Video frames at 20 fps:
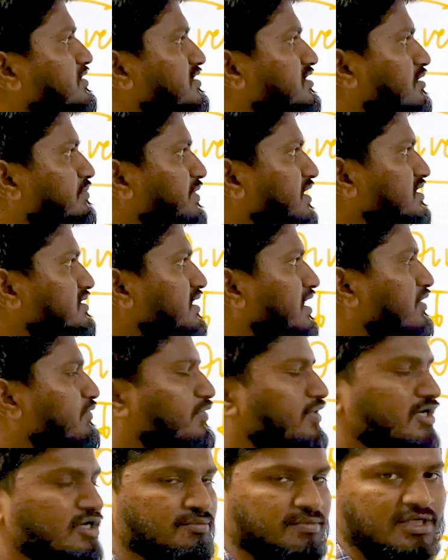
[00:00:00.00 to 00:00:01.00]
is the best, and
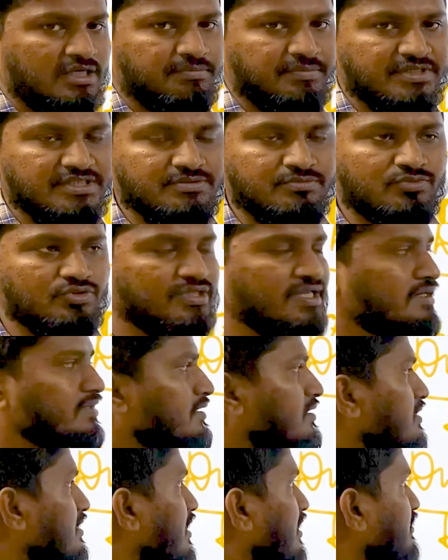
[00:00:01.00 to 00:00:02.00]
we automatically presume that
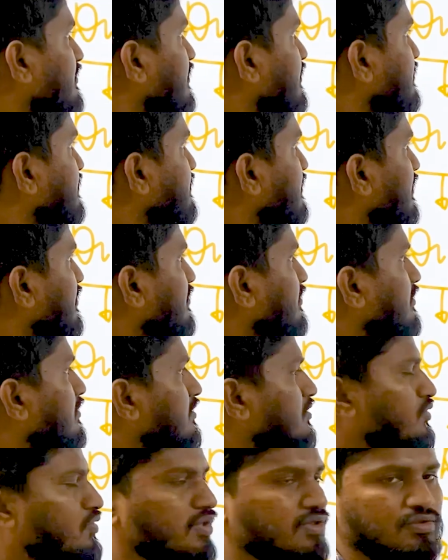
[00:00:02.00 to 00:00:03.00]
others are
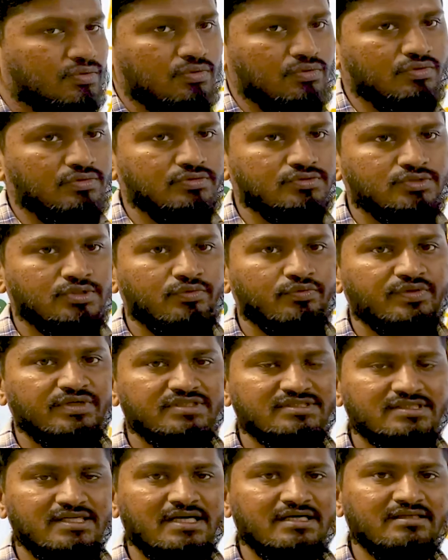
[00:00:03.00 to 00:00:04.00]
not good. So we
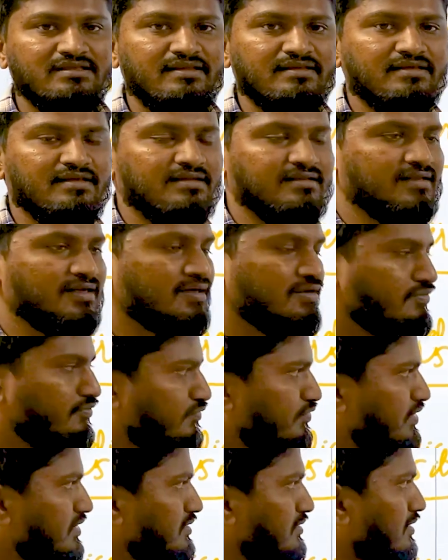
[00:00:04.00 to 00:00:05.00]
start thinking that
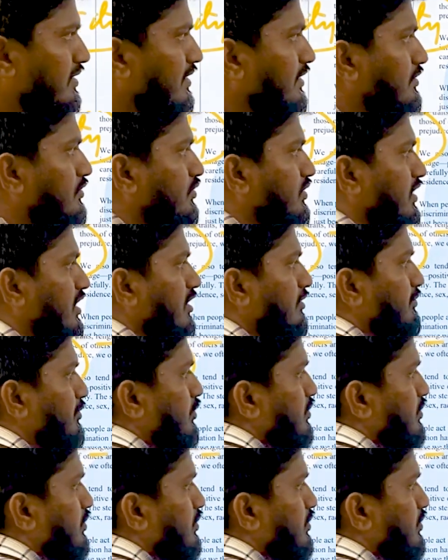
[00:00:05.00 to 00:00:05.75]
we try to keep